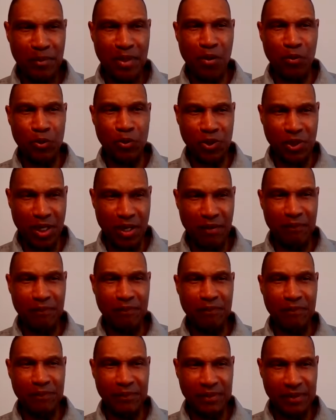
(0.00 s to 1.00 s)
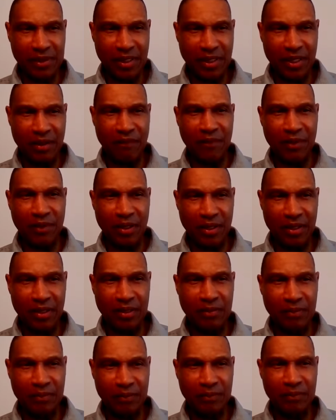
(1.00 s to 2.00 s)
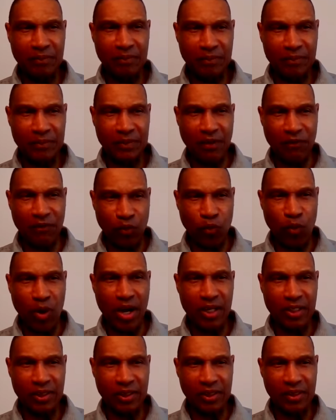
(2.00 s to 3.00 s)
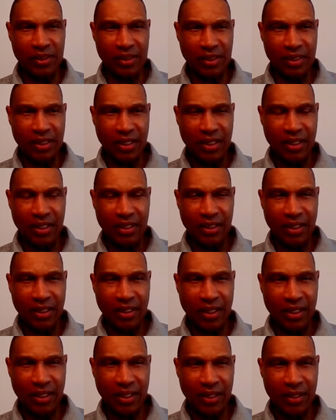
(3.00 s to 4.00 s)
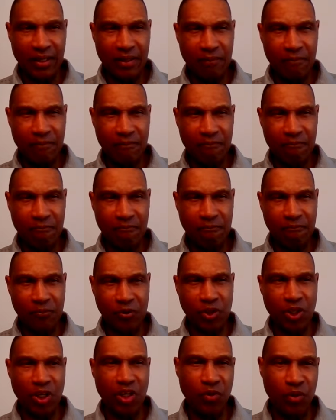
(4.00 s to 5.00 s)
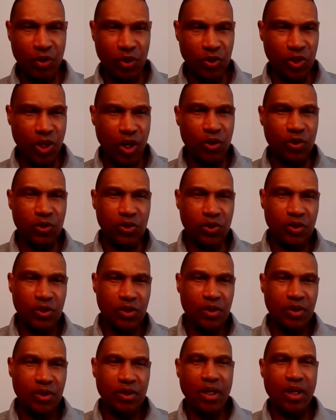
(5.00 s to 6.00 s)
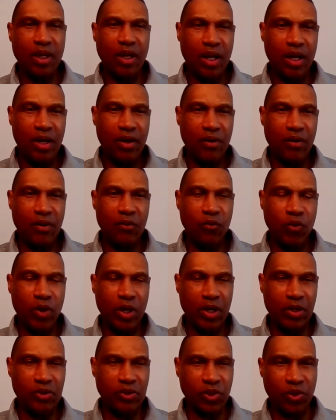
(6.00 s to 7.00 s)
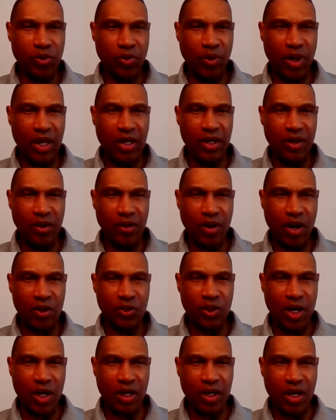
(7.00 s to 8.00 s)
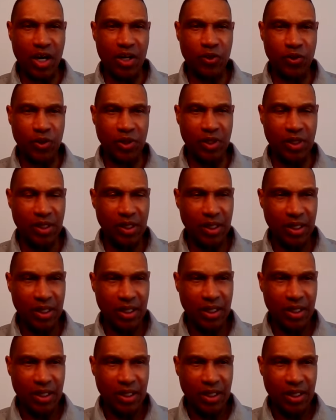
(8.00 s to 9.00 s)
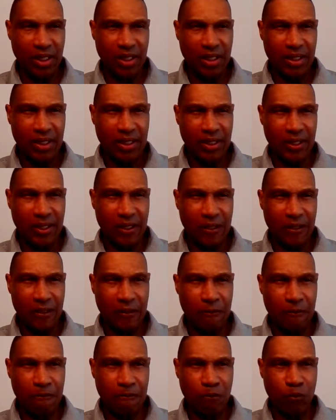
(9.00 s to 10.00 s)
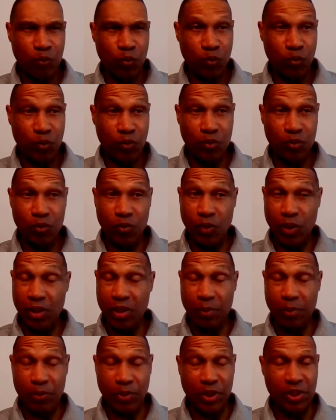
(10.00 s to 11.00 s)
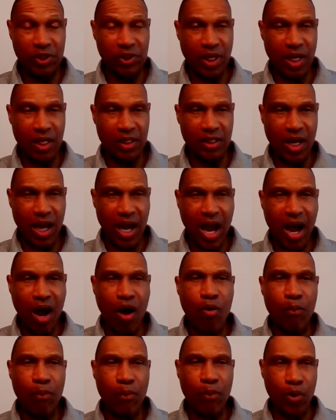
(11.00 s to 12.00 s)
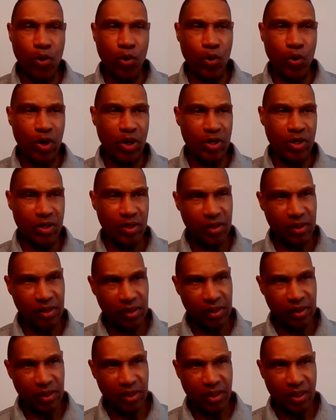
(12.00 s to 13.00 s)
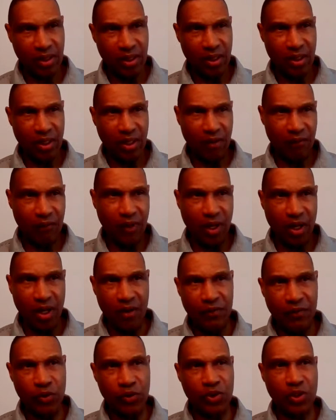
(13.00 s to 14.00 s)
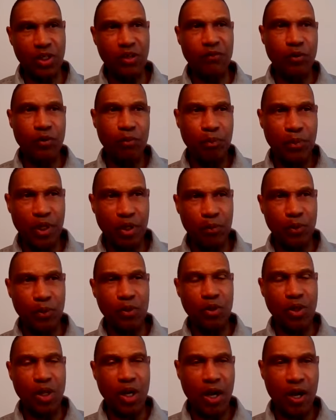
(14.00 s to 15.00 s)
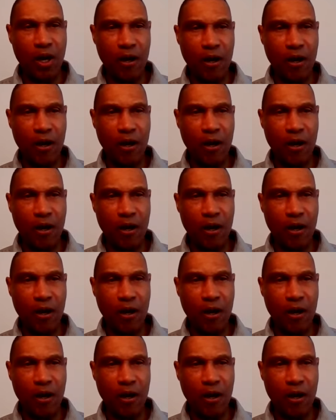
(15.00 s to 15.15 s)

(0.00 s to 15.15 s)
It was tough to watch. And seeing the results and what it's created across our country. Really appreciate the outpouring of love you see from people